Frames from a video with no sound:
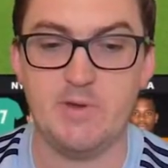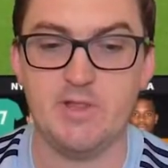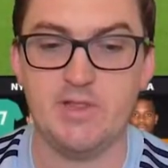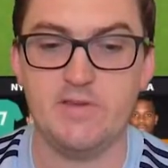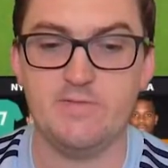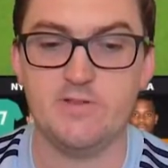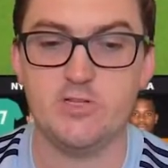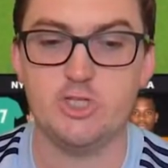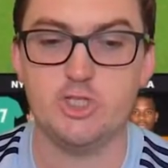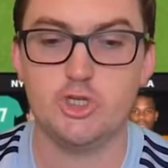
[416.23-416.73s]

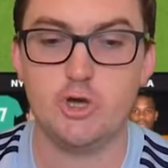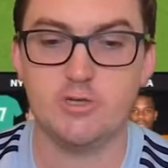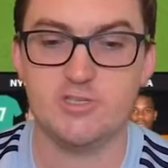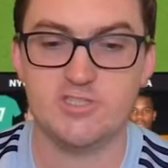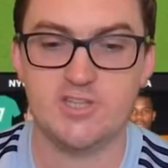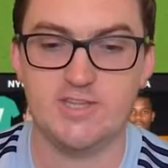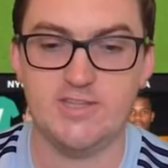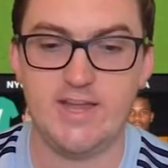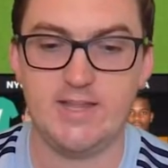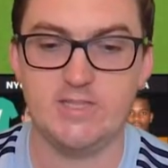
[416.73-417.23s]
11 shots
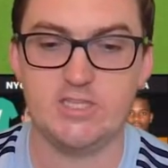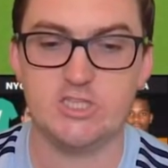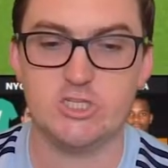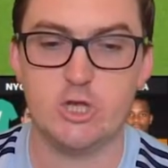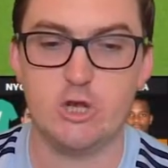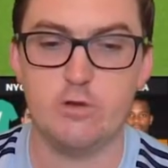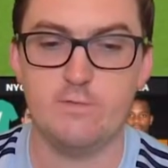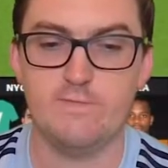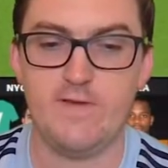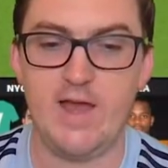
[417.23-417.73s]
to none
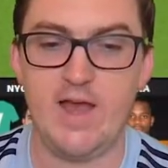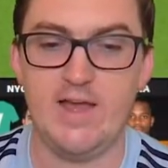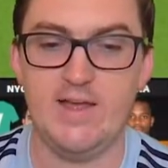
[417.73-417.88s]
so far.